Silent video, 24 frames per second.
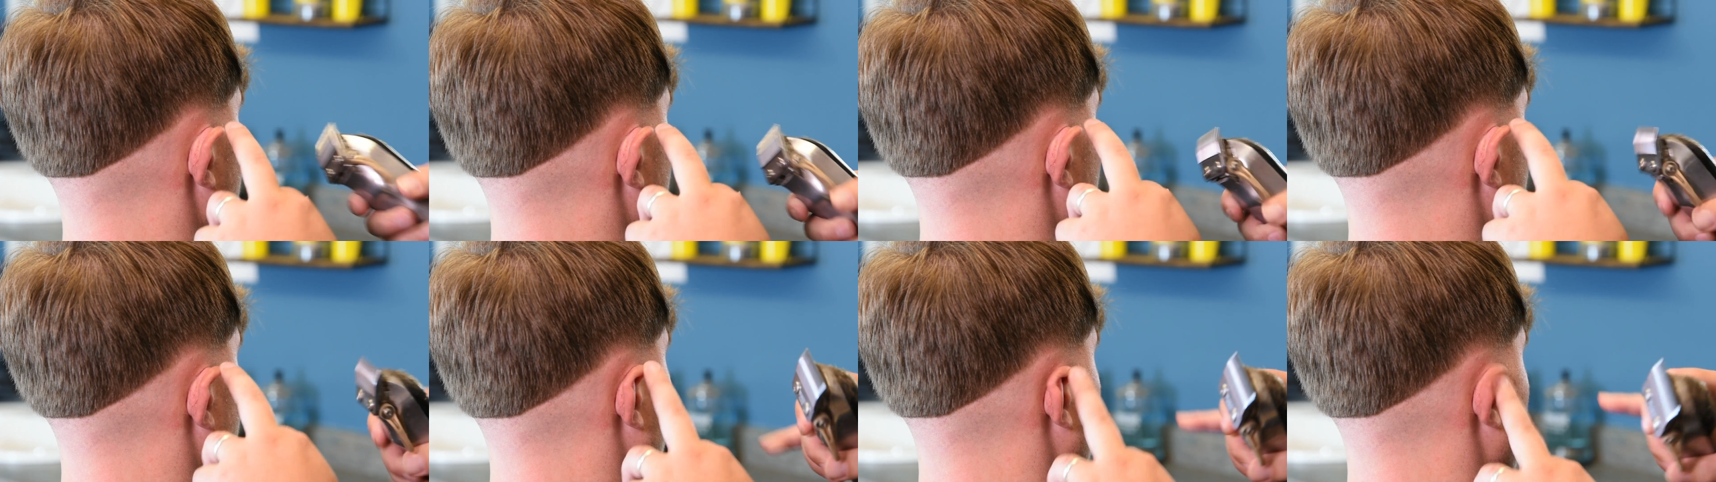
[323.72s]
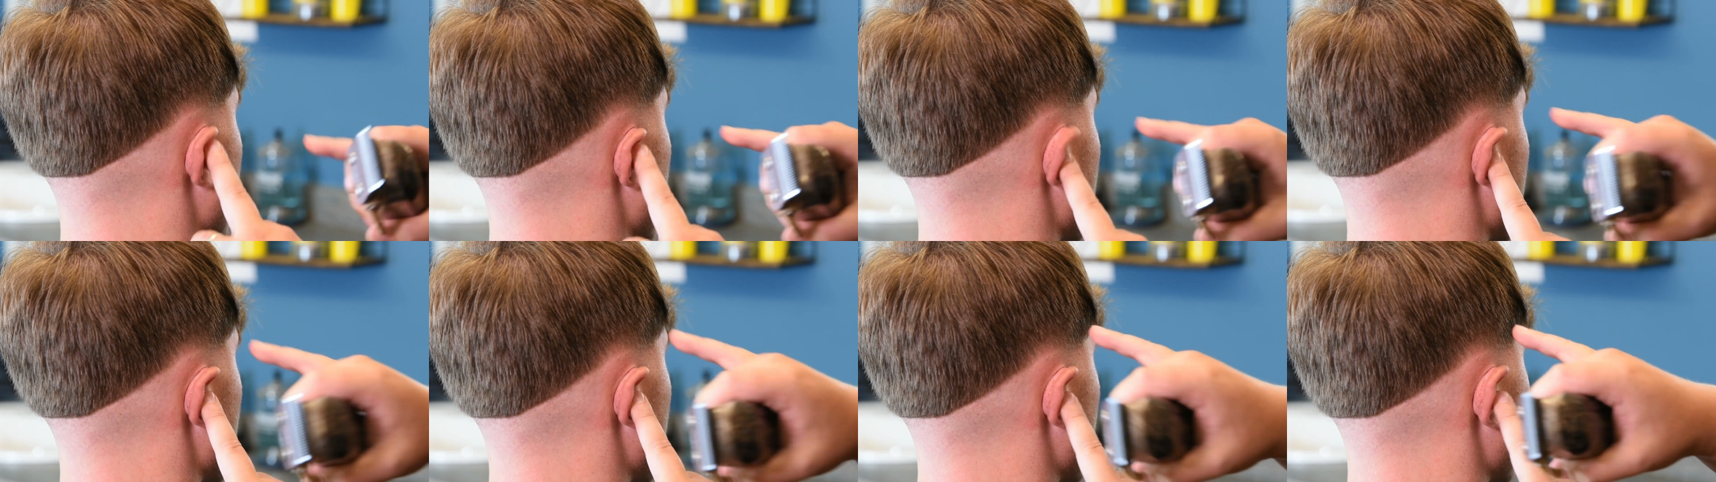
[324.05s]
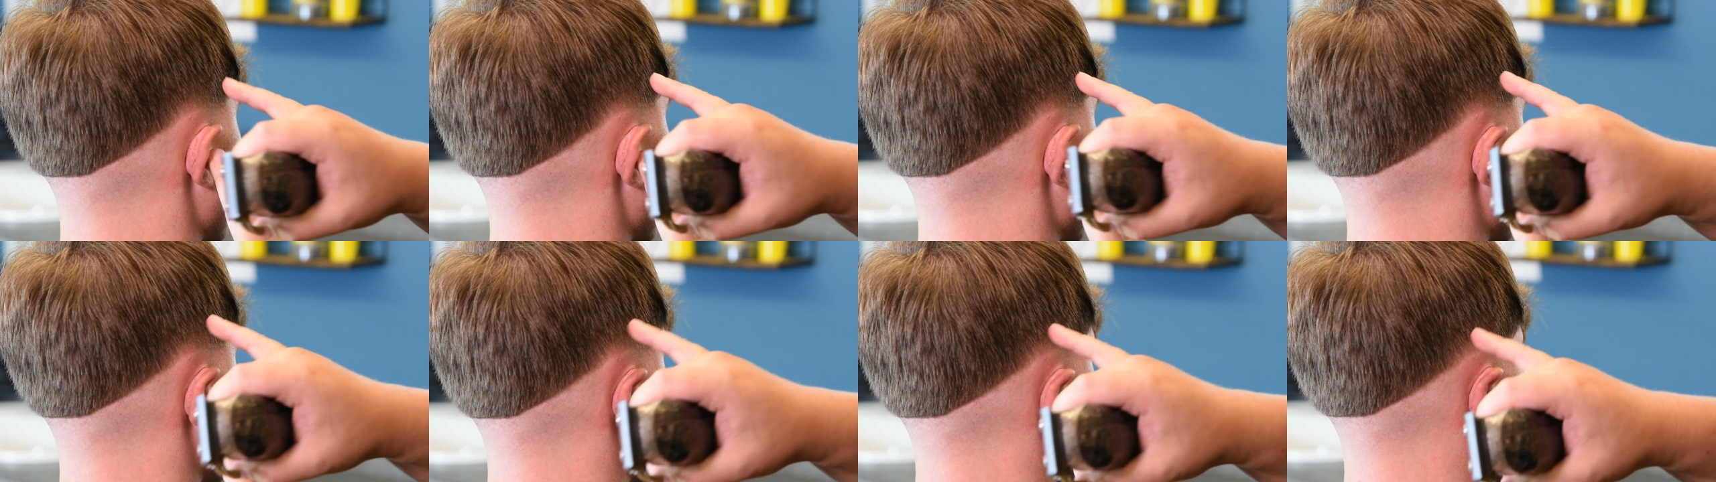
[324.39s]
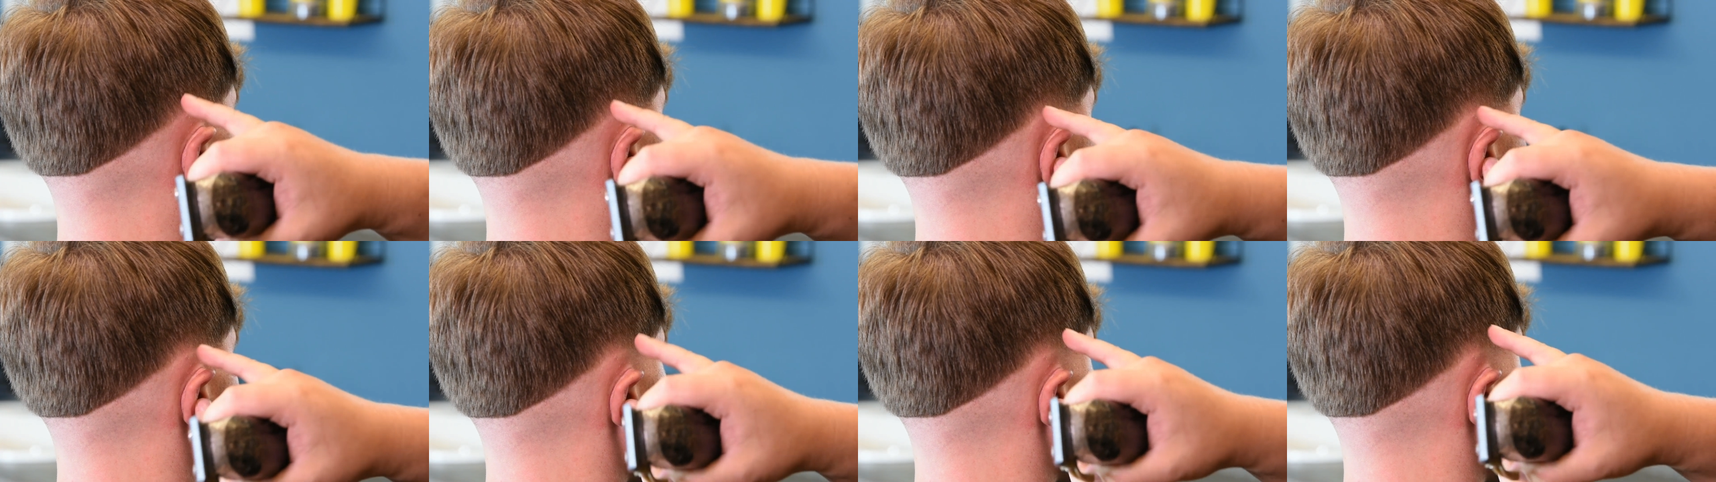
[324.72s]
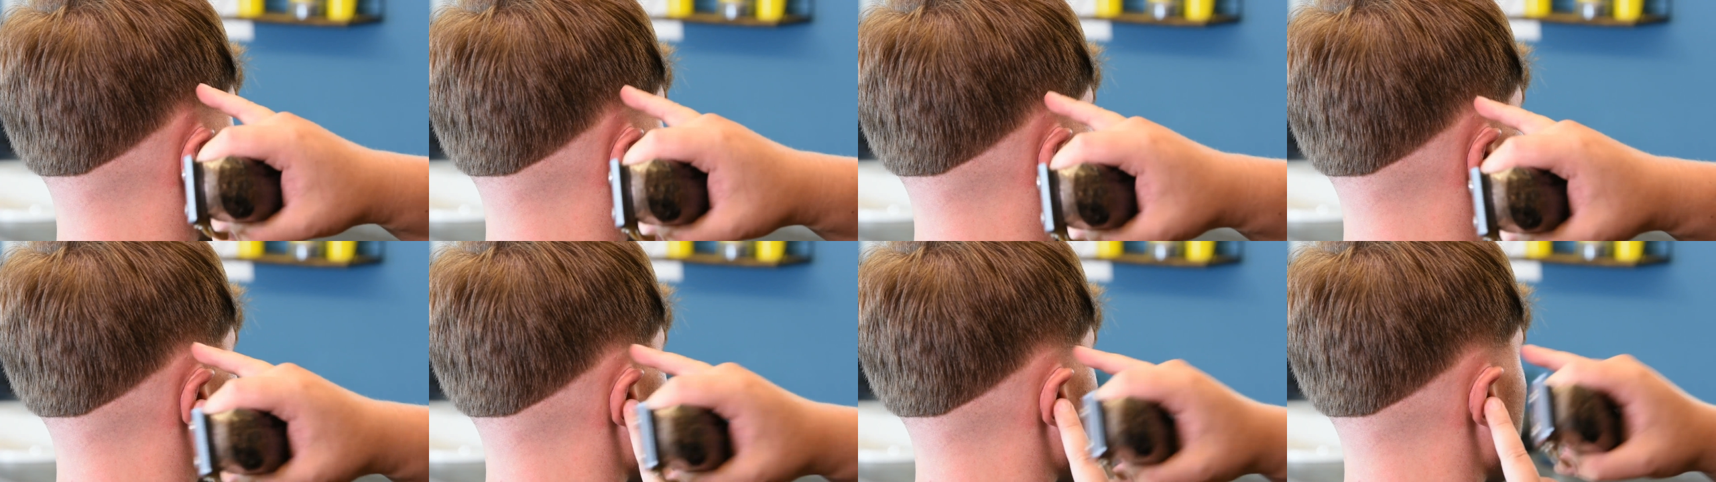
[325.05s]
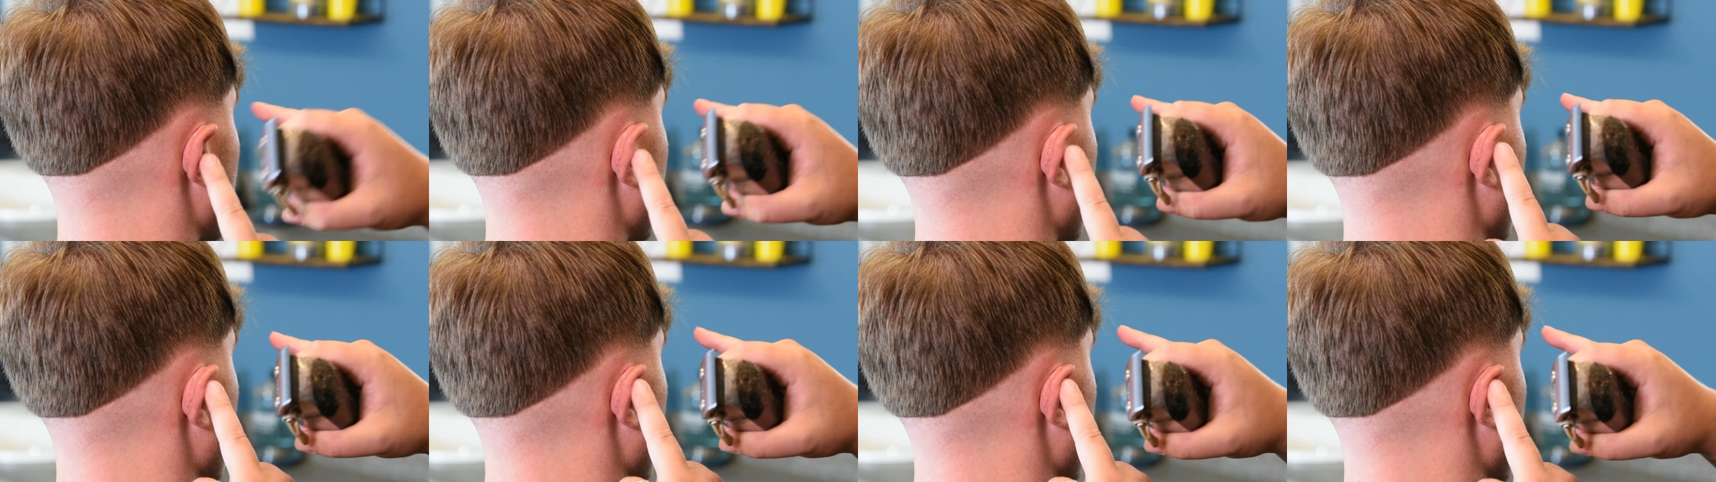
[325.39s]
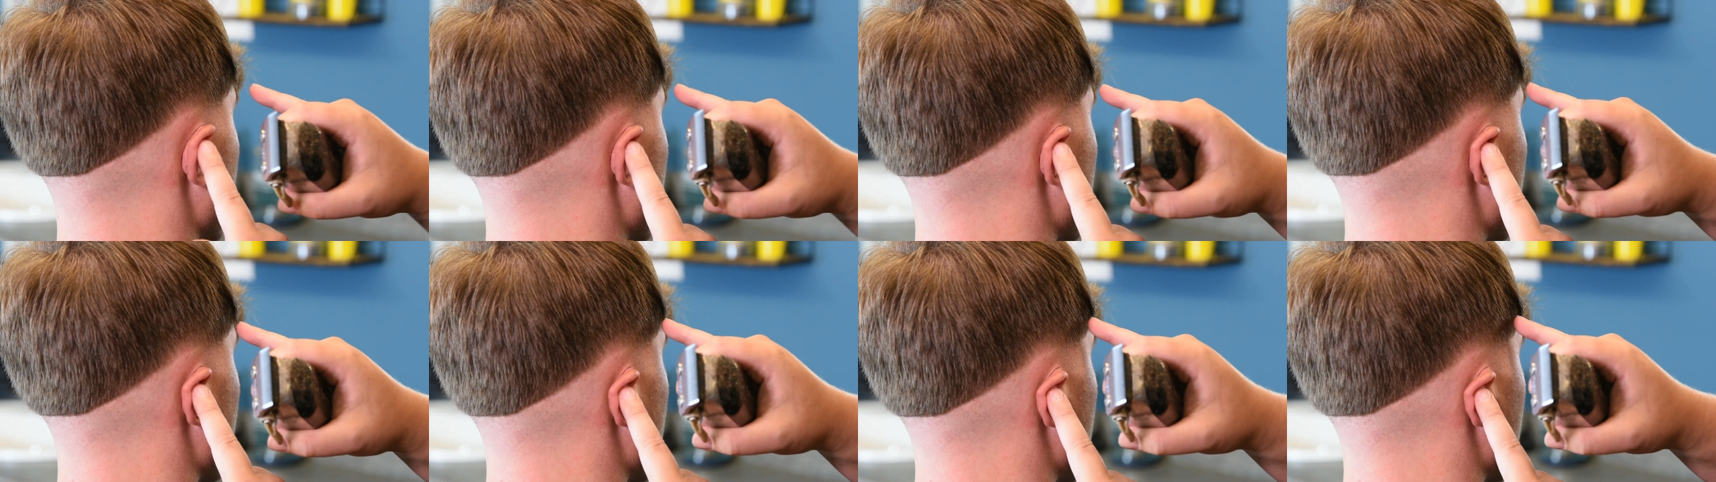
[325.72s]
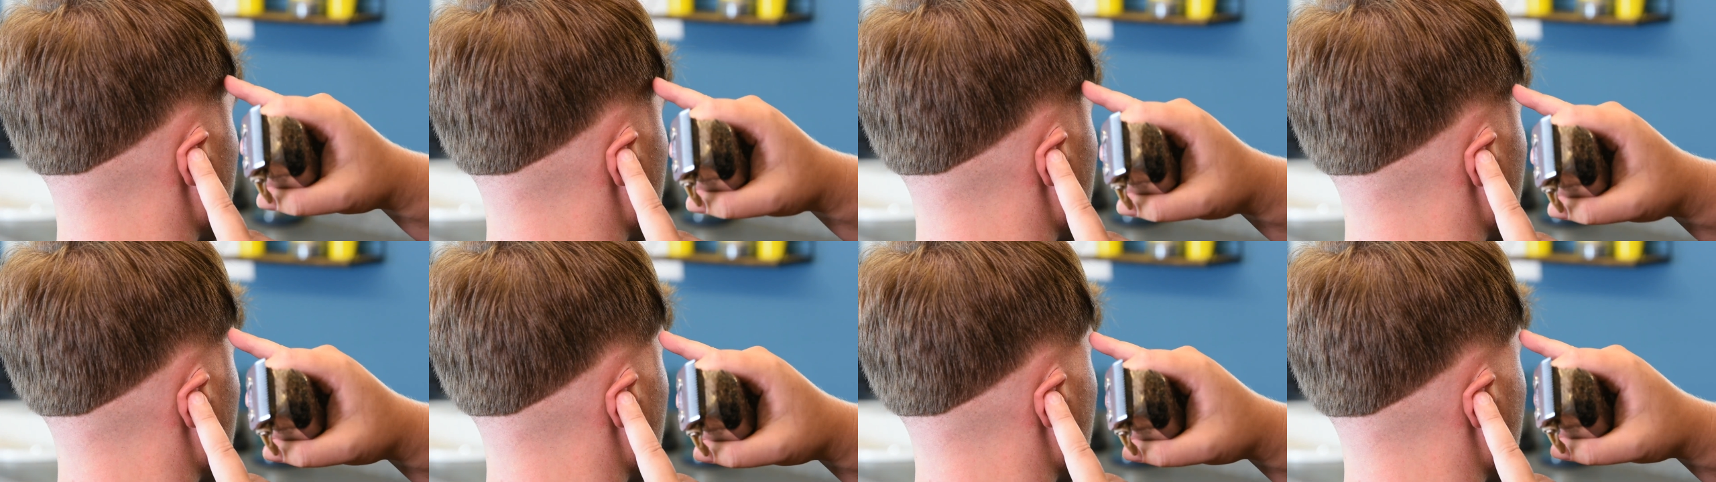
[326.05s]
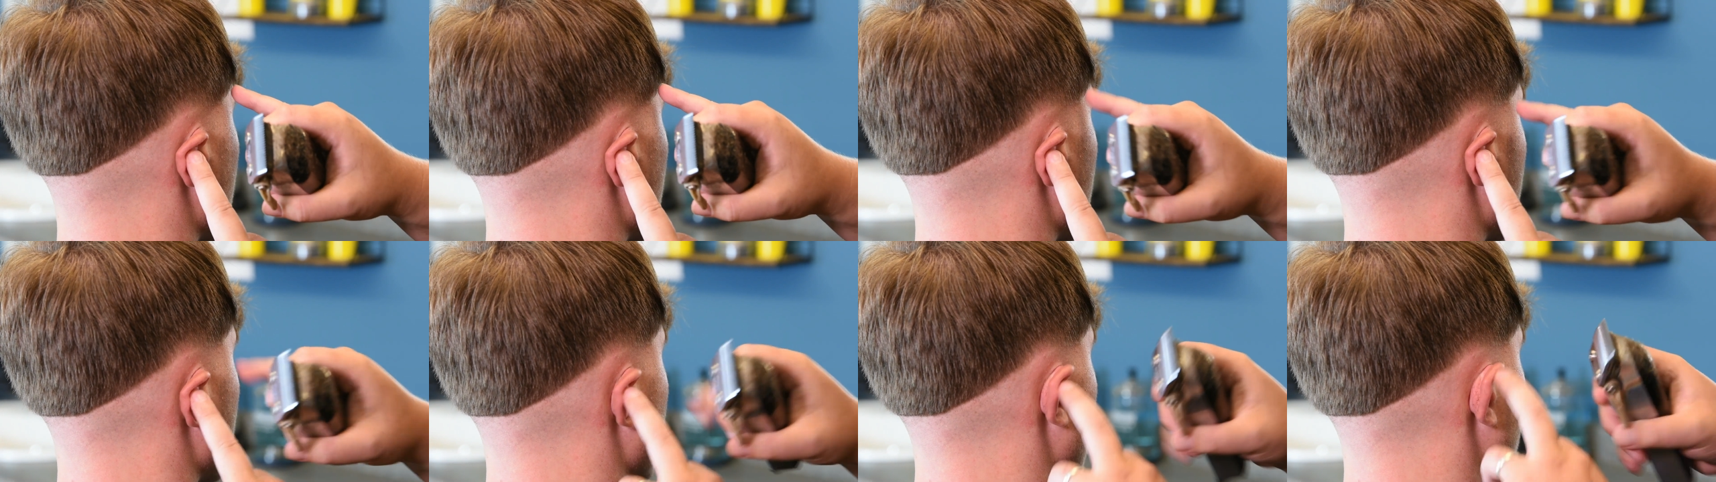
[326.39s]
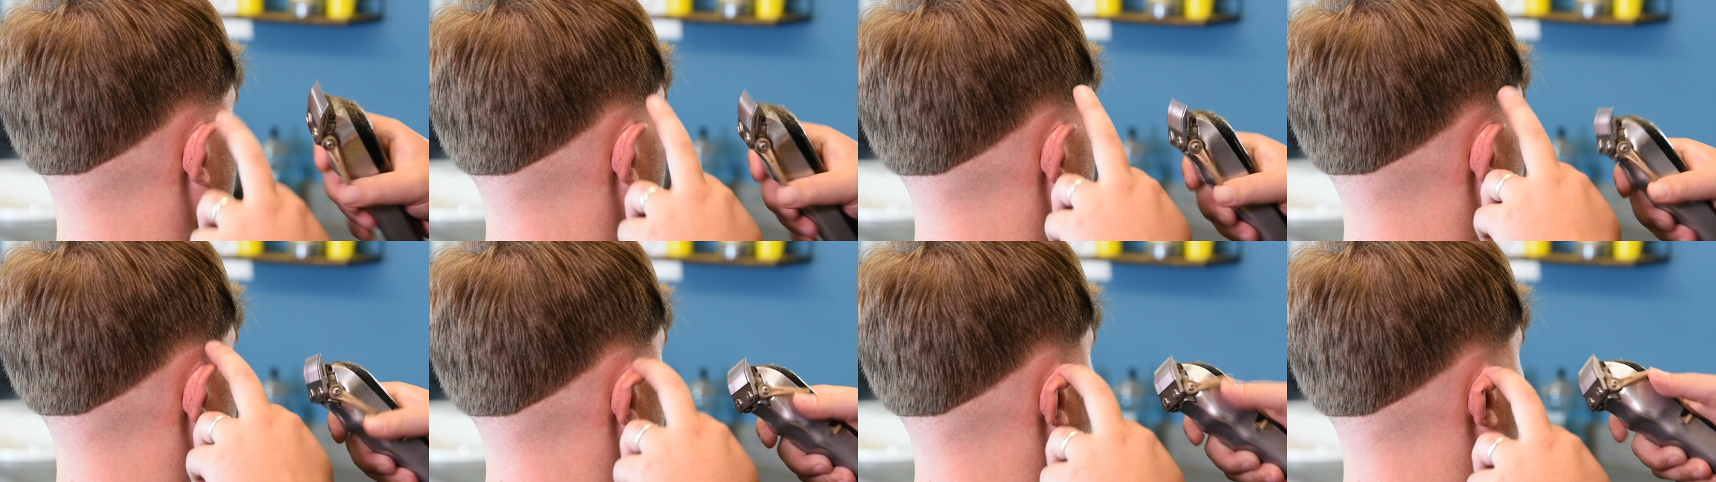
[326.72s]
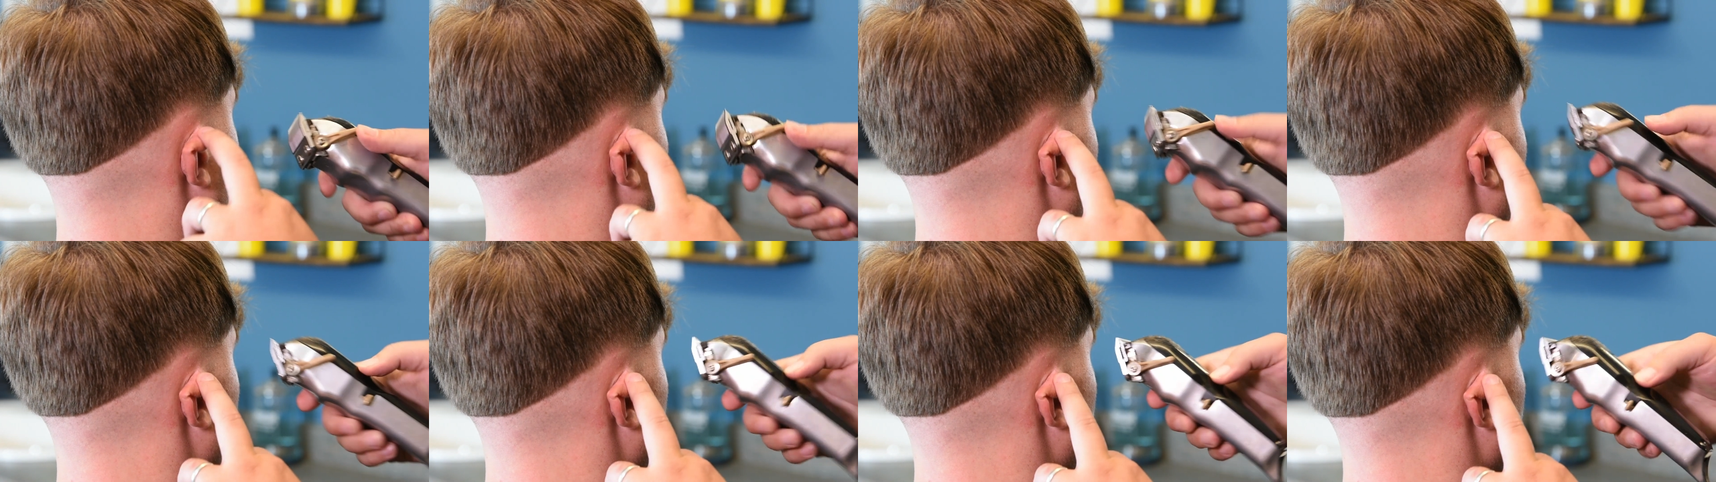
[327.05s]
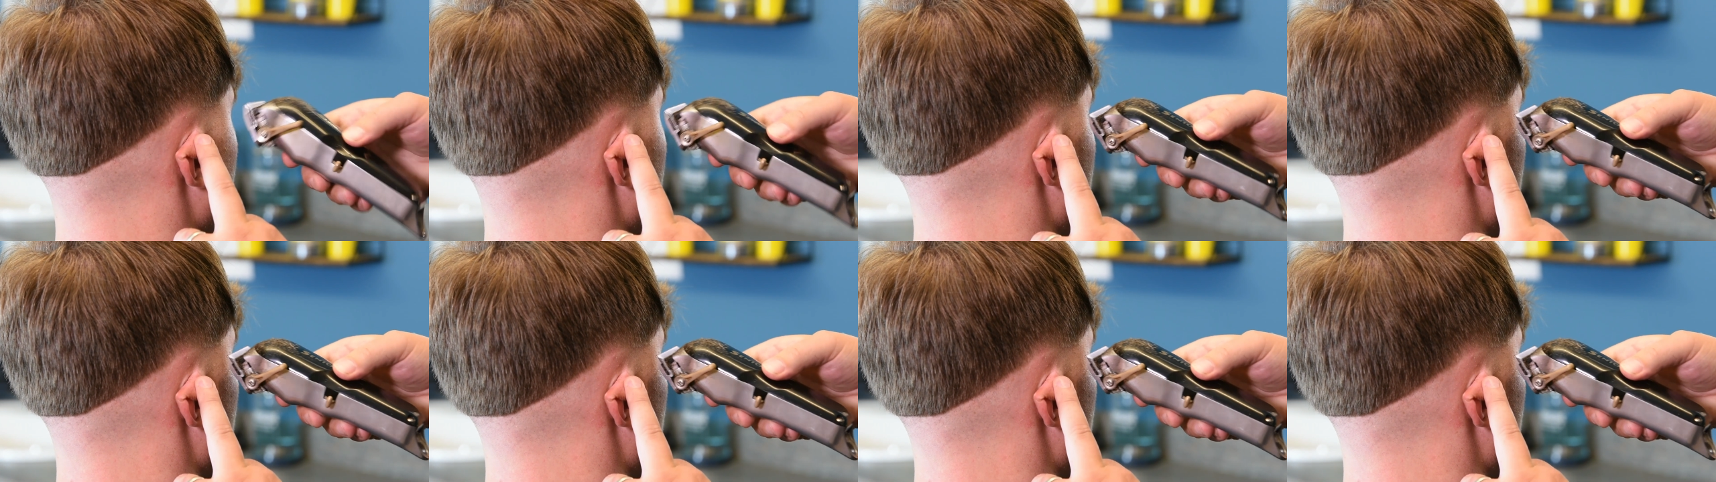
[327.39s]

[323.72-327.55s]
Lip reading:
No face is visible, so there are no lips to read.